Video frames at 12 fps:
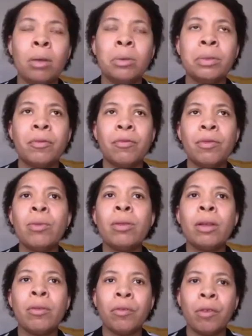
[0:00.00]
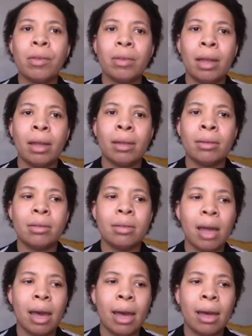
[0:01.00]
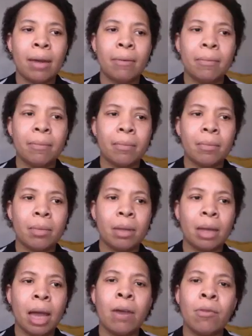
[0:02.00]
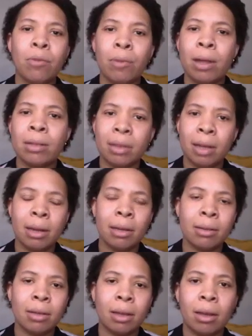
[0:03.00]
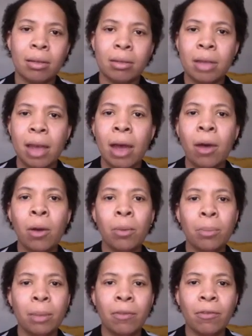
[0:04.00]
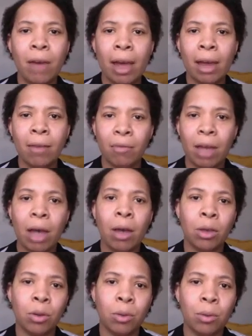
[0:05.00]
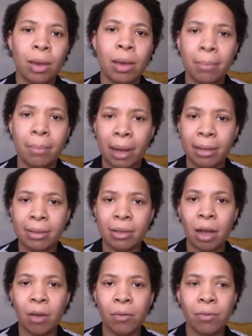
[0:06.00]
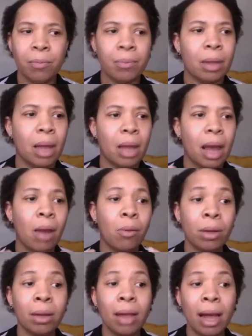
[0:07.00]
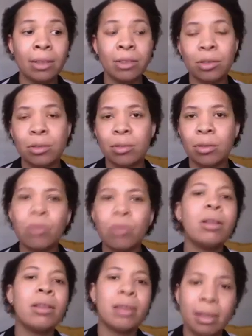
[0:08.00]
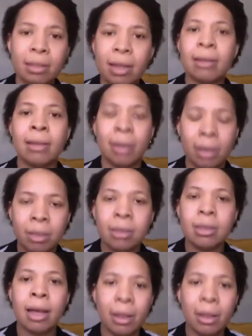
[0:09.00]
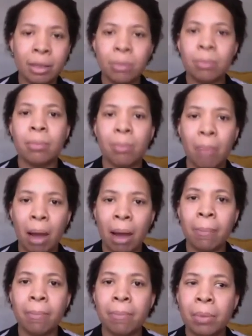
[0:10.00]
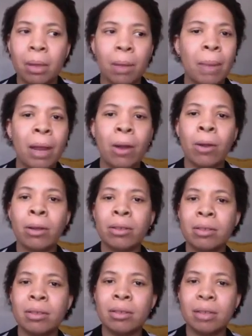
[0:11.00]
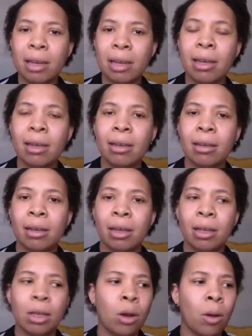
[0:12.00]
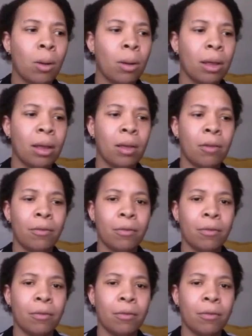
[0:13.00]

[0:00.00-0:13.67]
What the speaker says: it was a few different things that kind of resonated to help me find value in myself. I realized through the things I did to test my parents to see, if